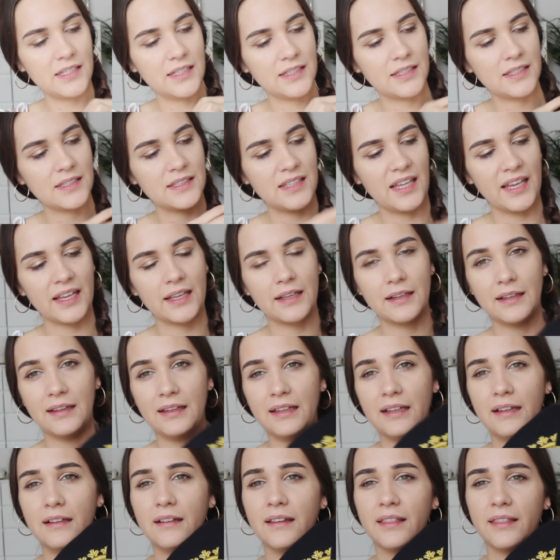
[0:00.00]
this like
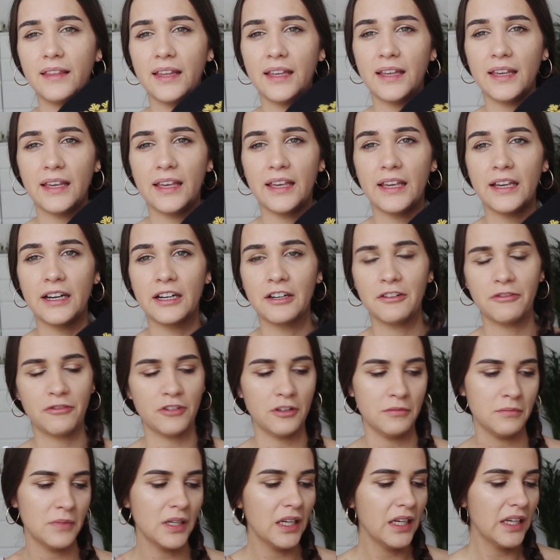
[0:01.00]
little thing here
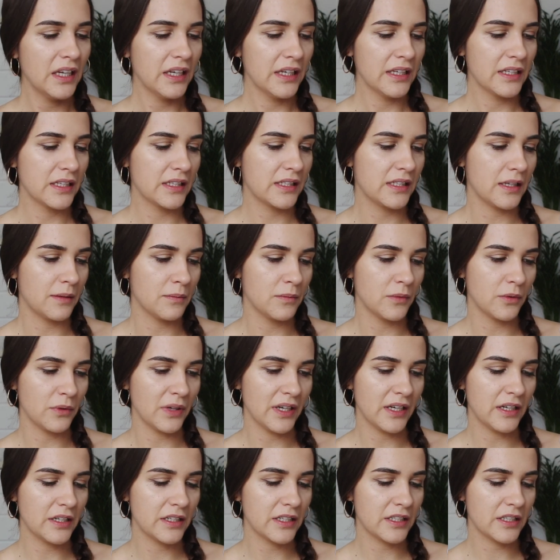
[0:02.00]
from some
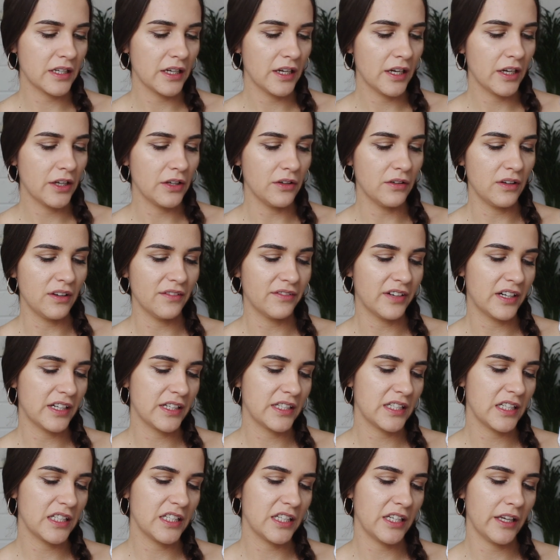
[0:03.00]
weird
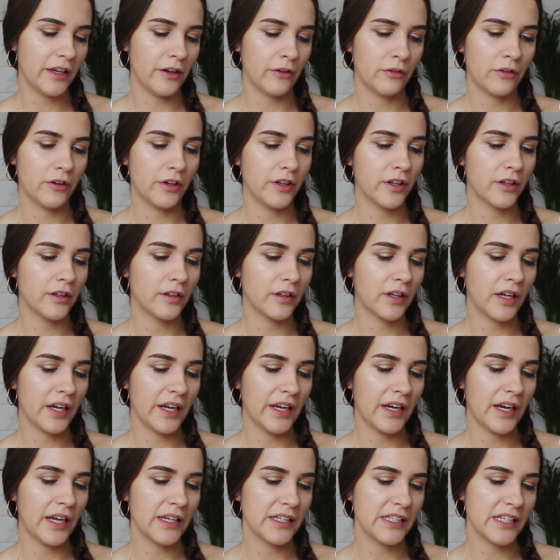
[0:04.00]
university, Royal
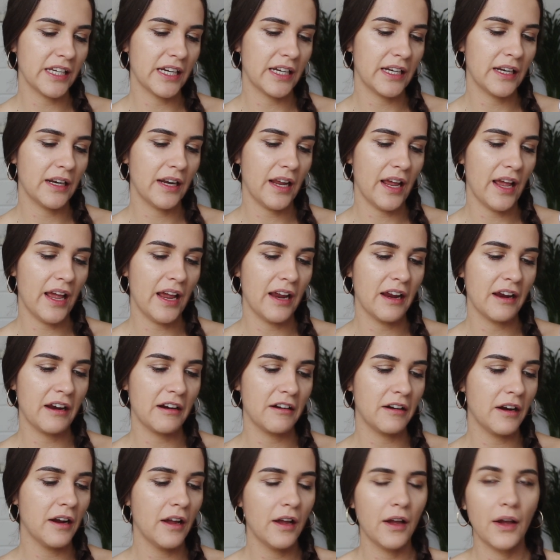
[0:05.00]
Canadian
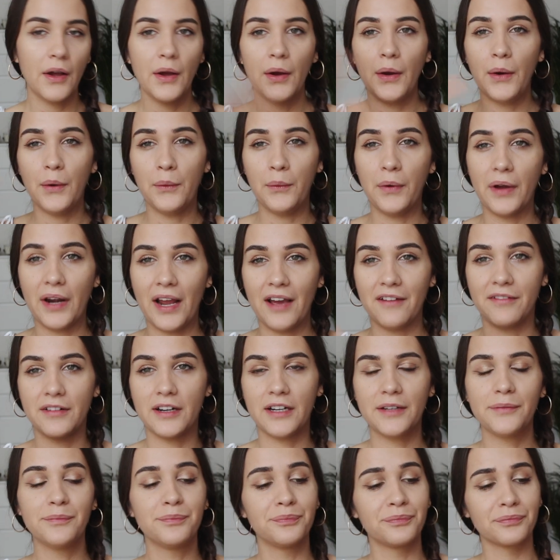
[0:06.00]
Air,
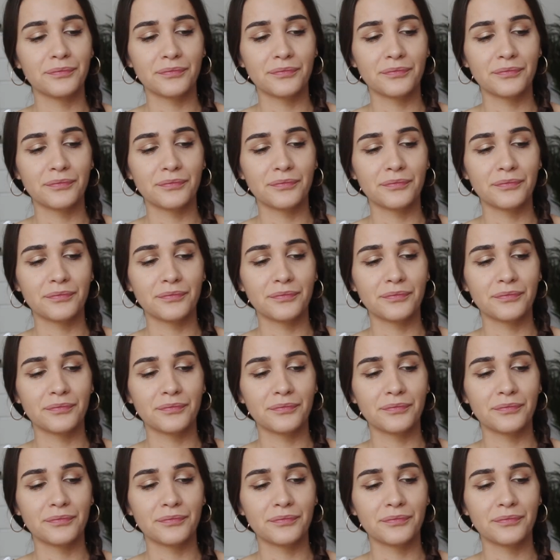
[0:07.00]
whatever.